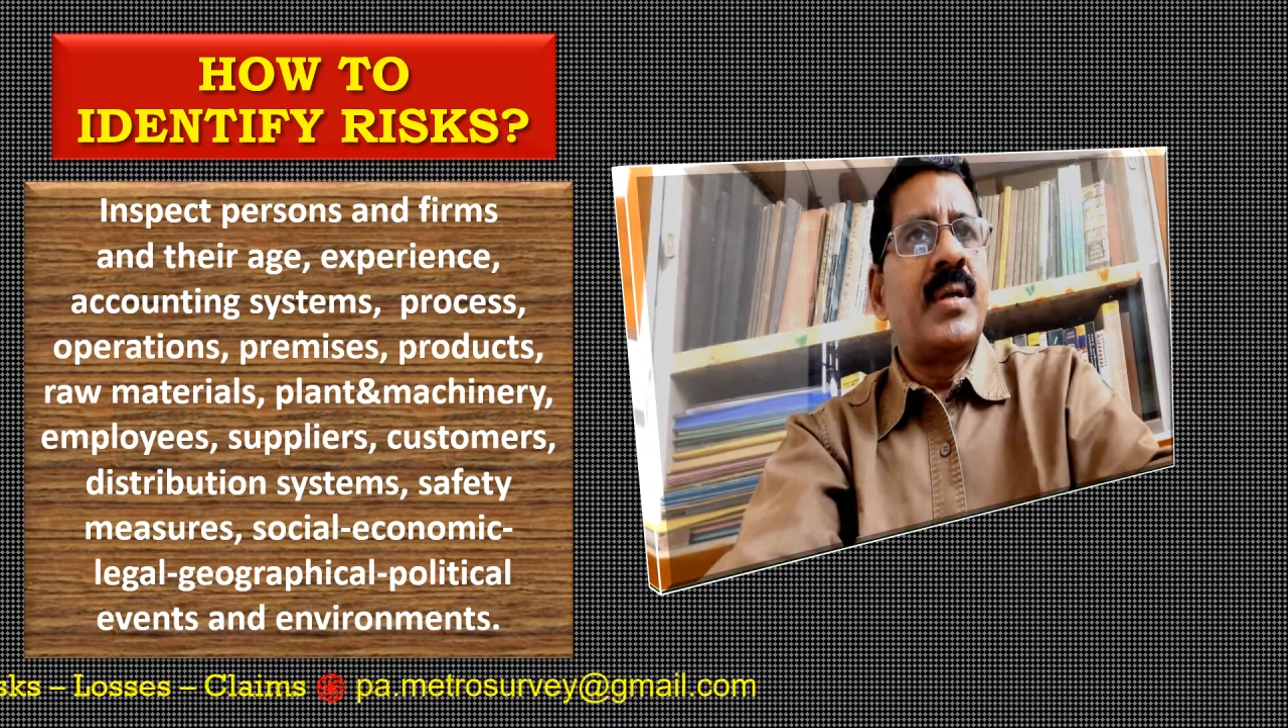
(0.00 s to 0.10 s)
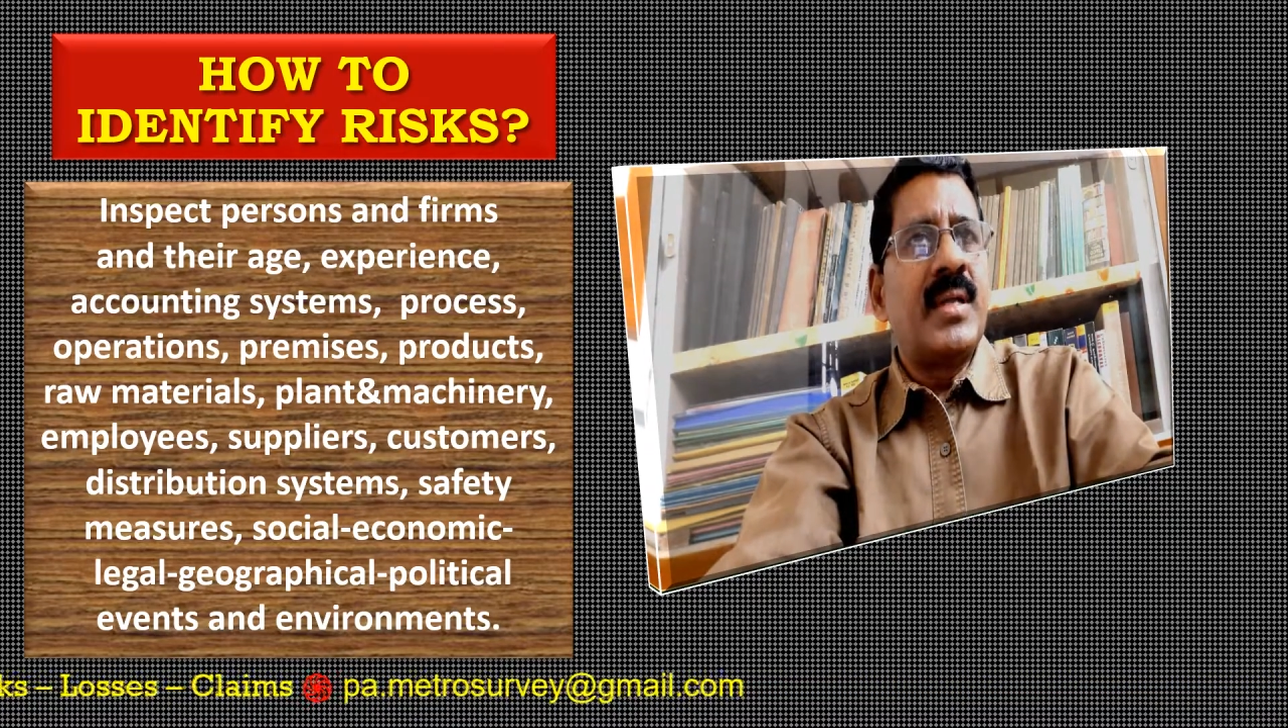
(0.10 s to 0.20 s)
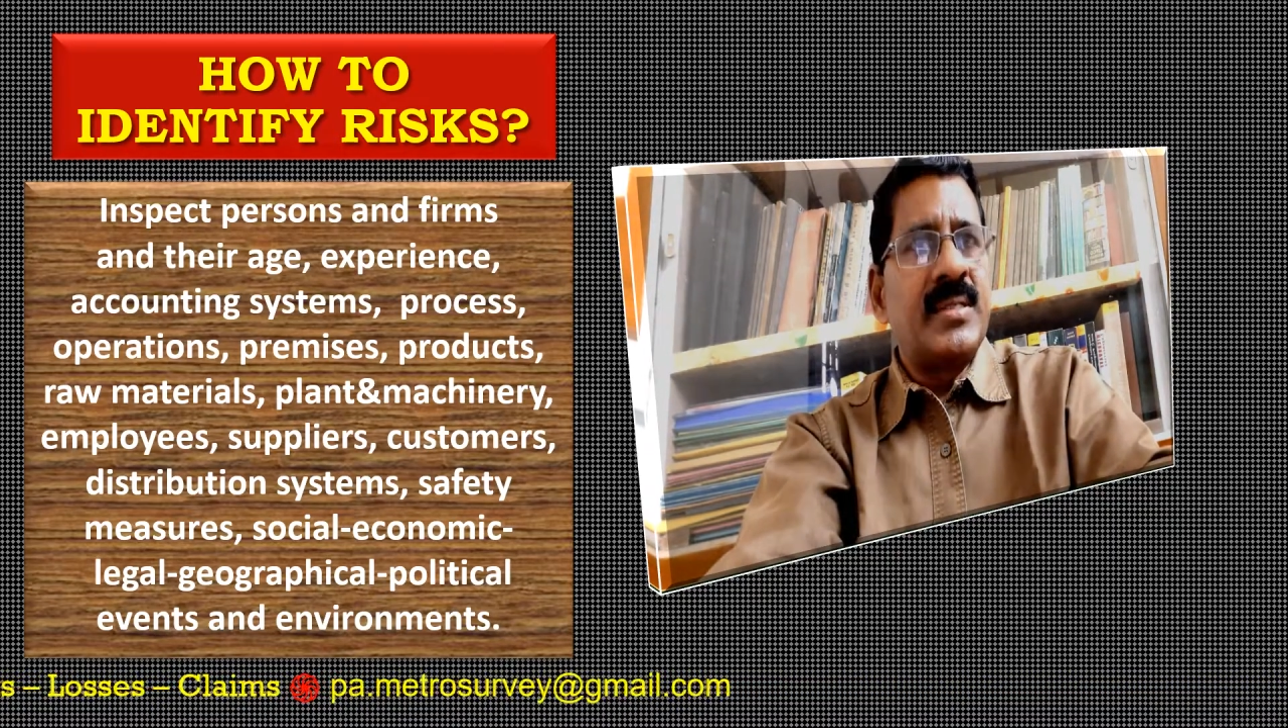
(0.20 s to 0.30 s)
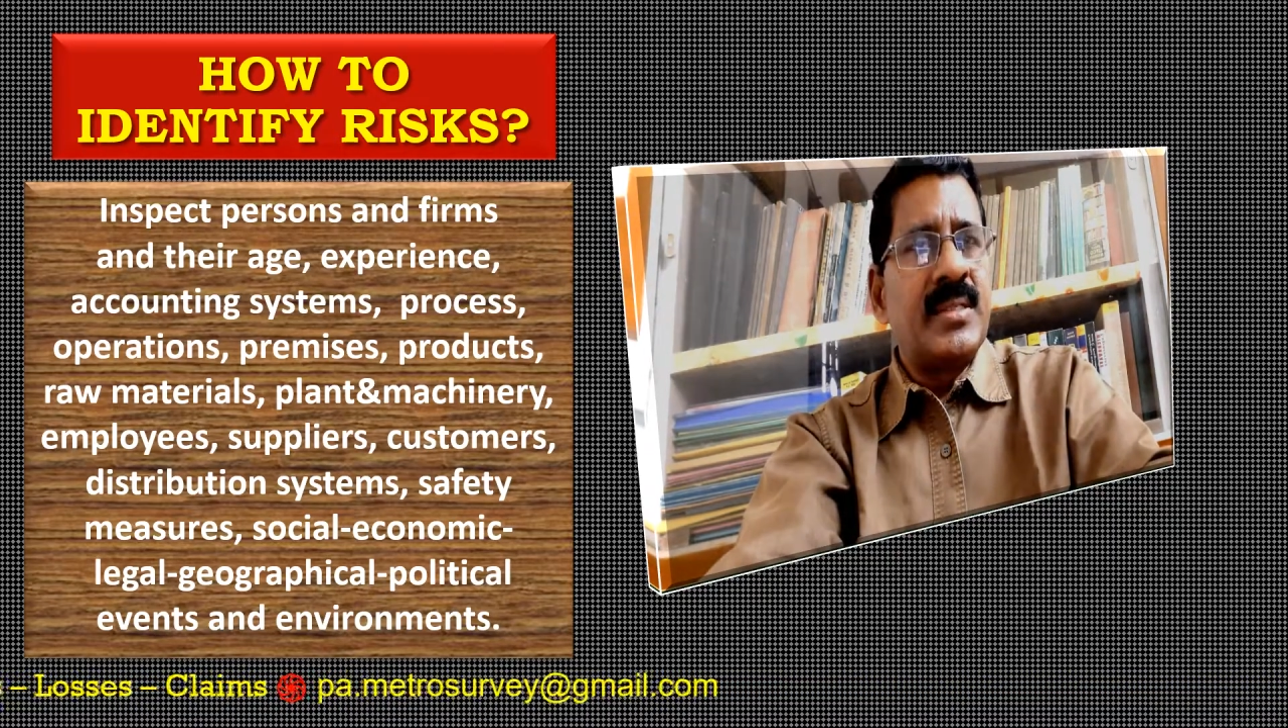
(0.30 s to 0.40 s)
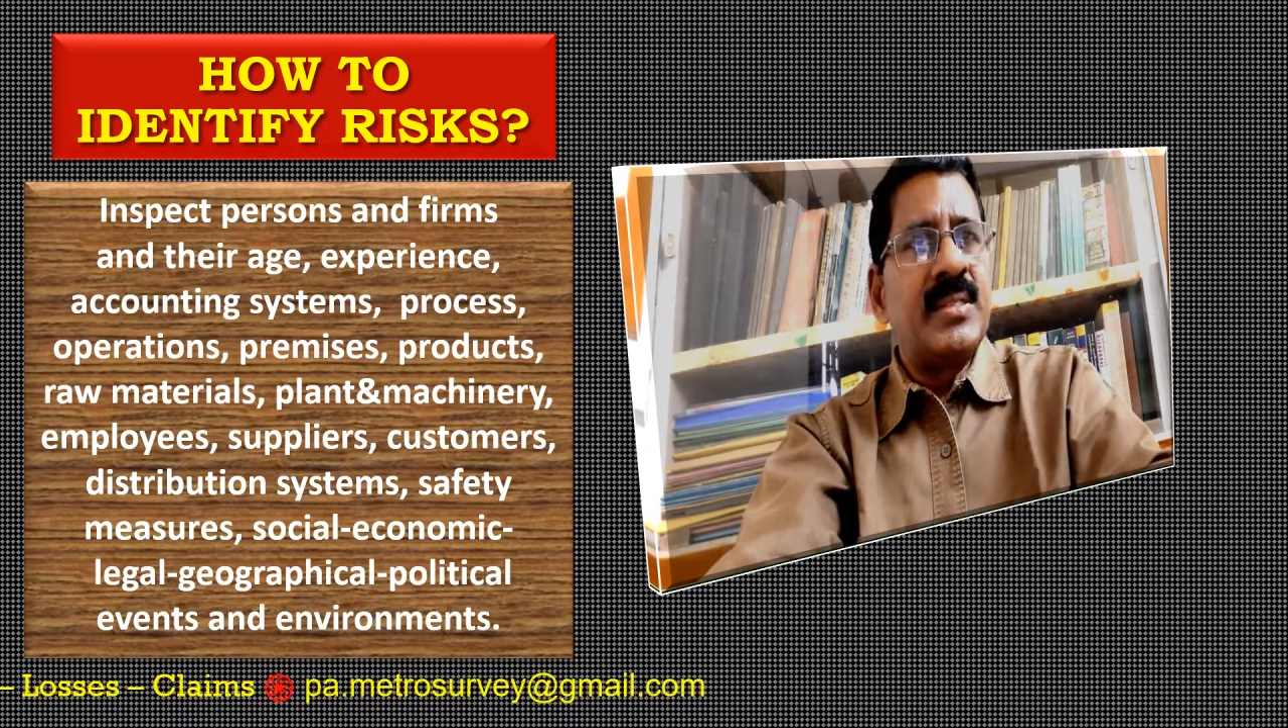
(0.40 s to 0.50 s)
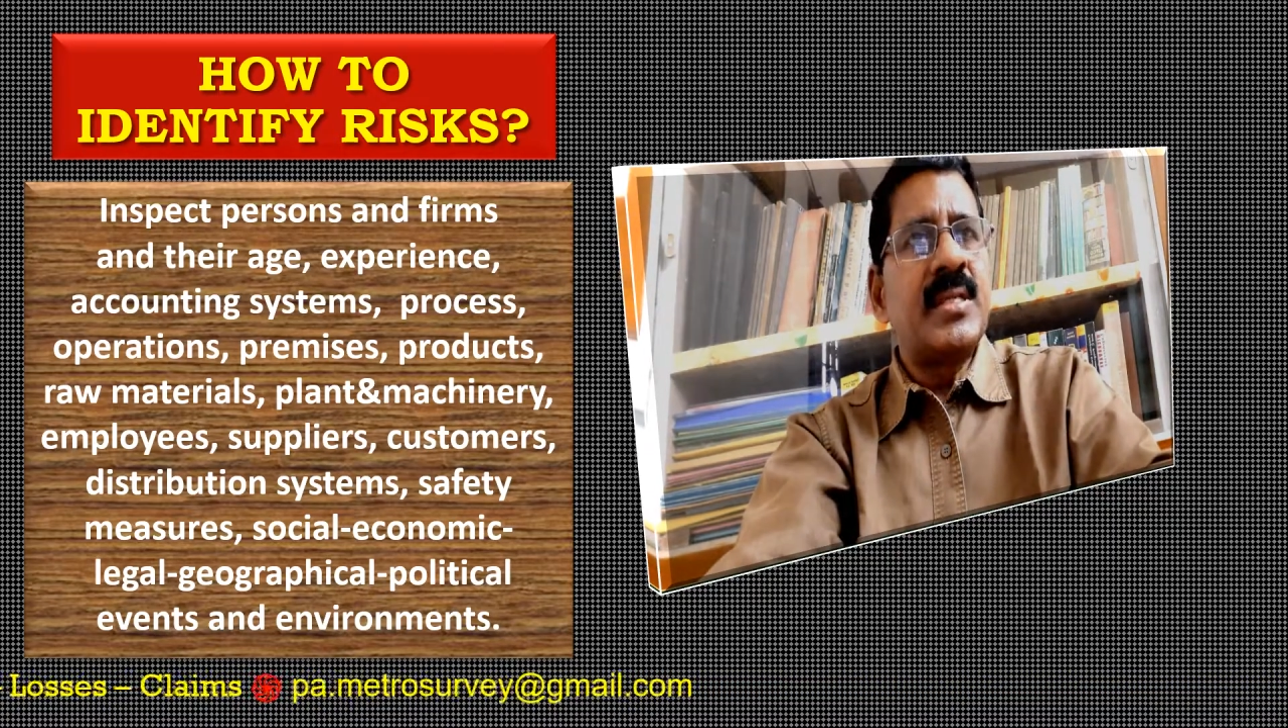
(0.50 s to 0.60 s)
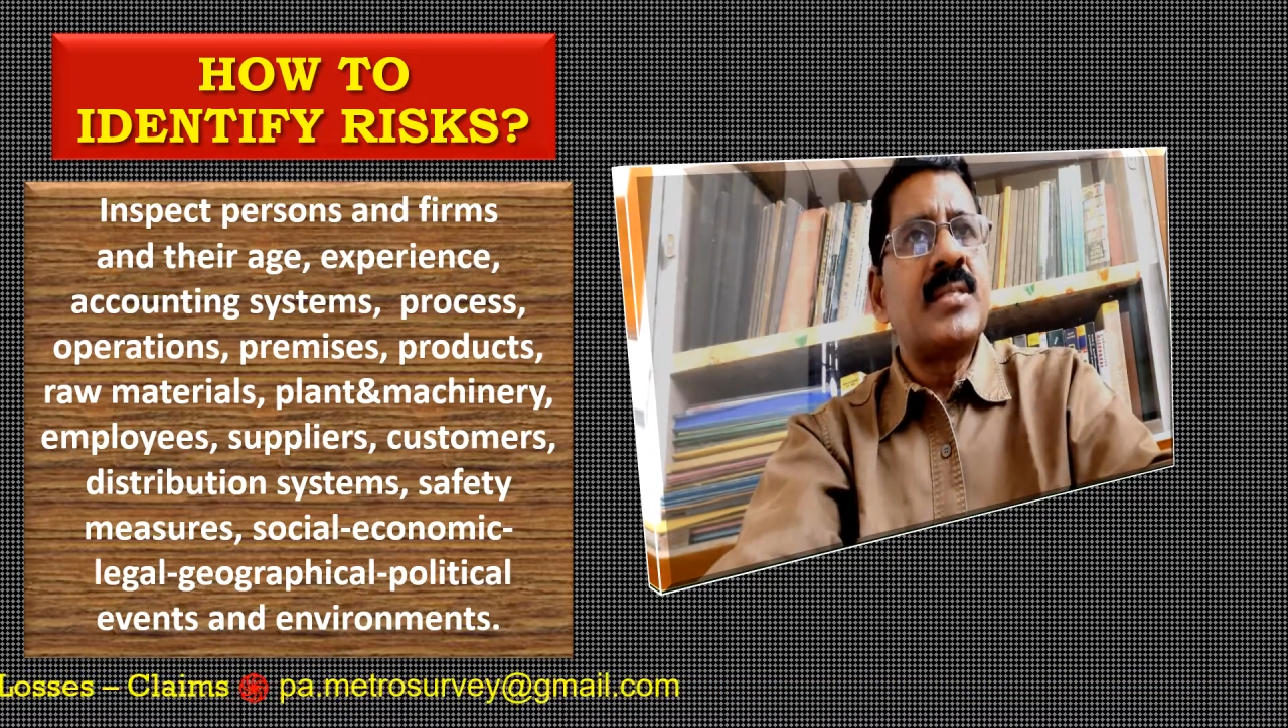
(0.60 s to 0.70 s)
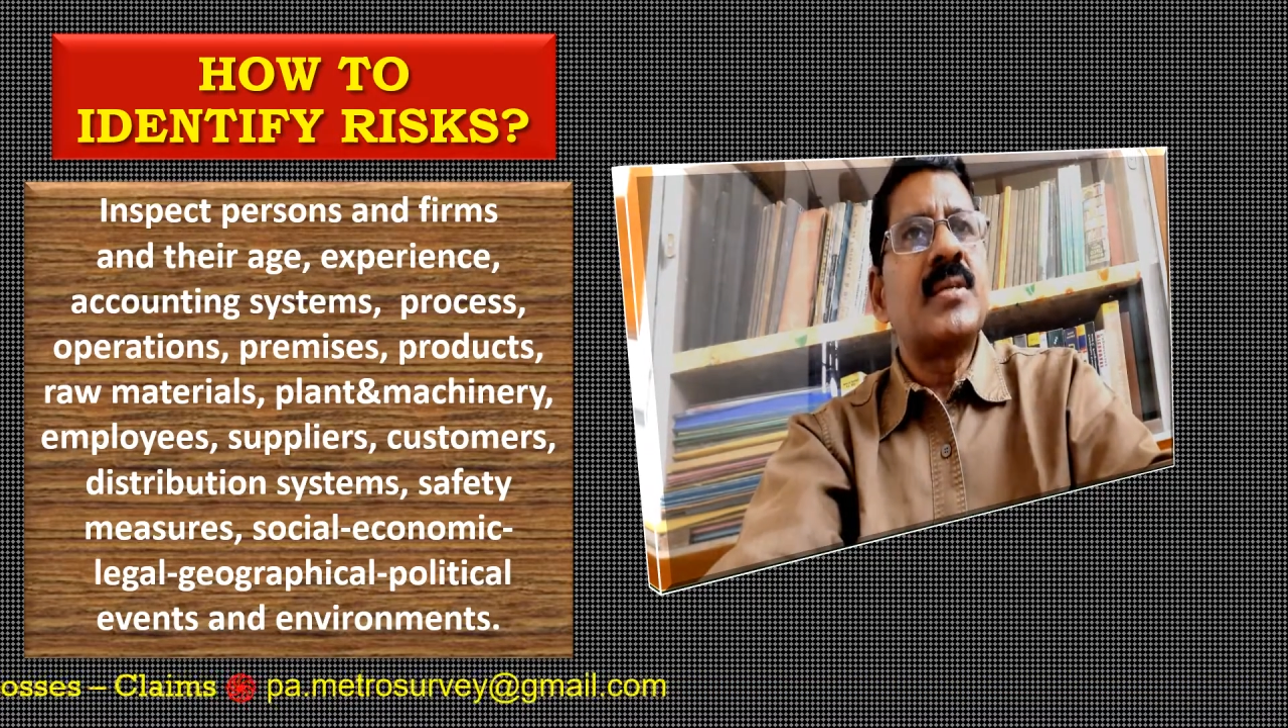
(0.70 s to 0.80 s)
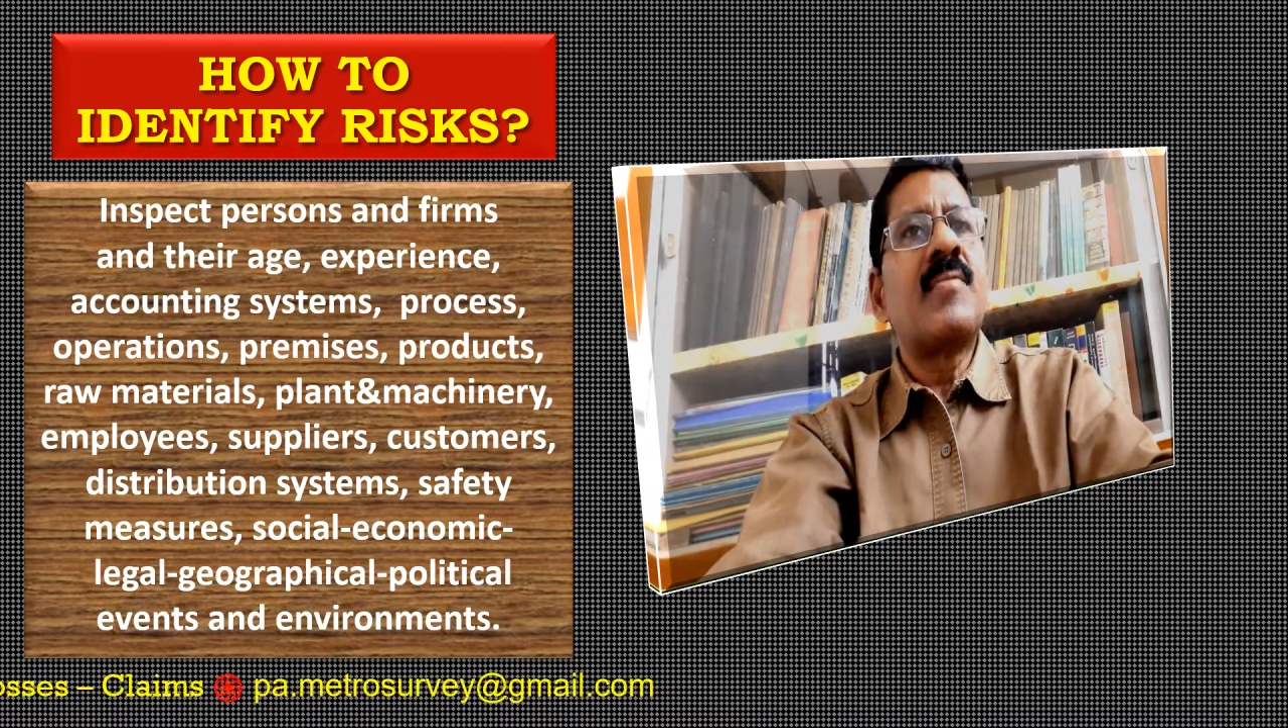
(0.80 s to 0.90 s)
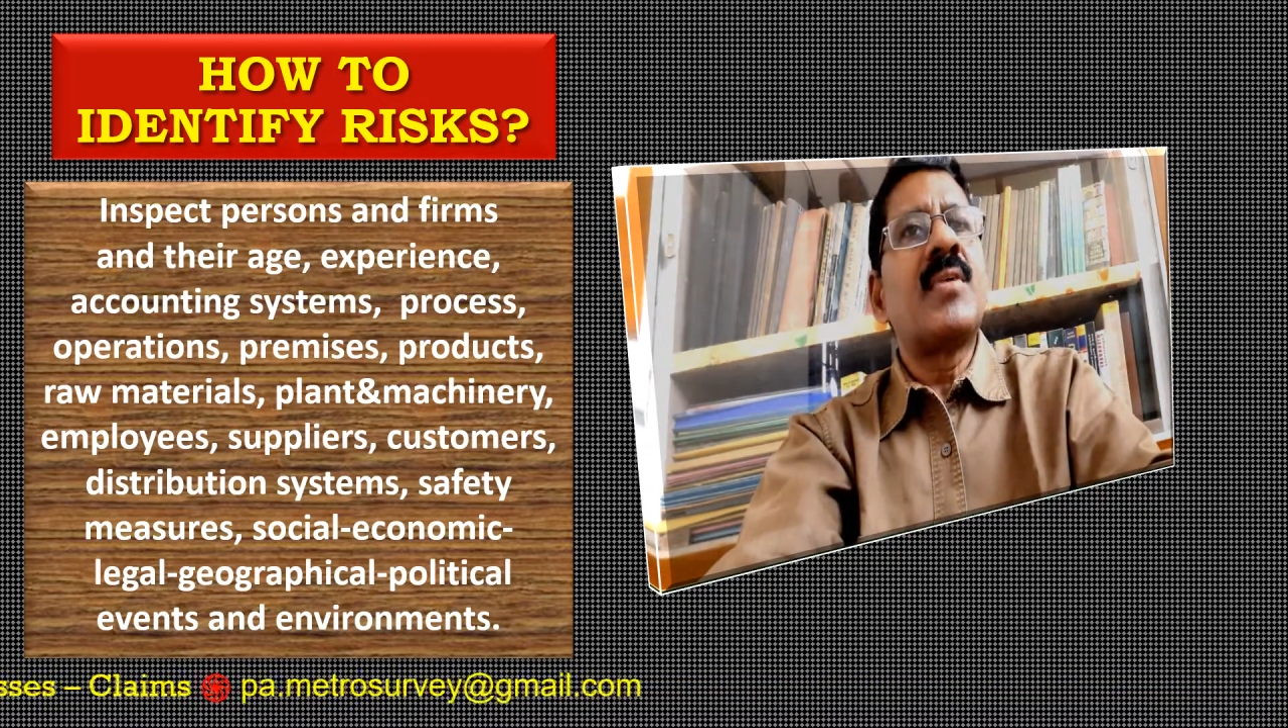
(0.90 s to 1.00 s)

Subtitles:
assistance of